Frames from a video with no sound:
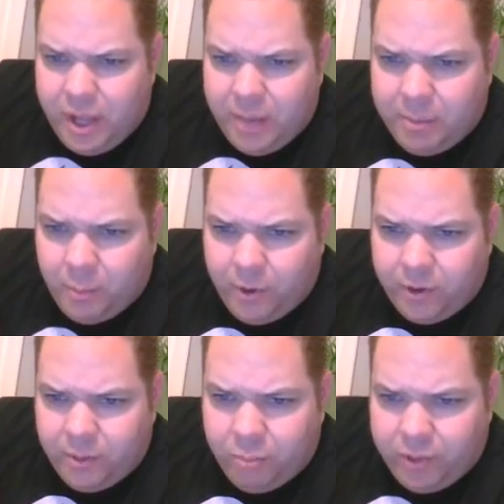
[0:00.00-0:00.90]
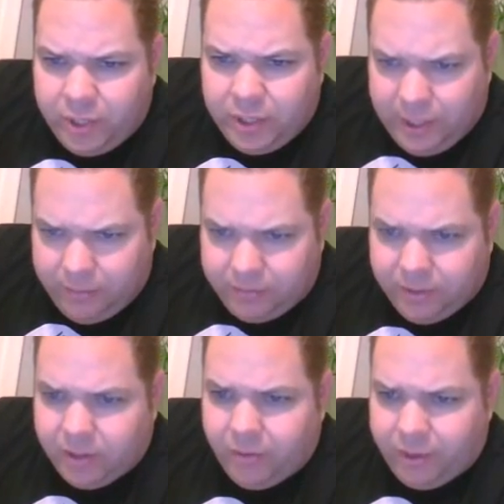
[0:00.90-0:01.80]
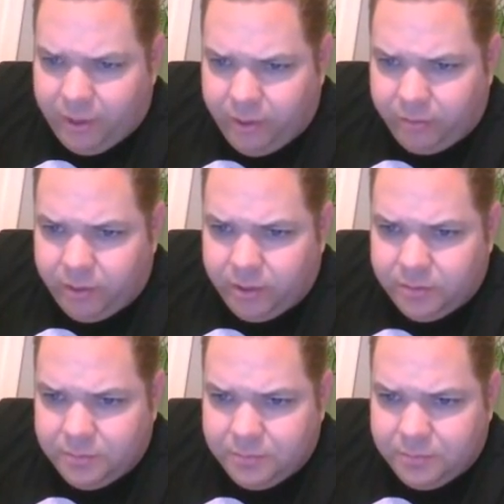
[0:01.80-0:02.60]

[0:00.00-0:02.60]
paperwork to bring livestock in the country.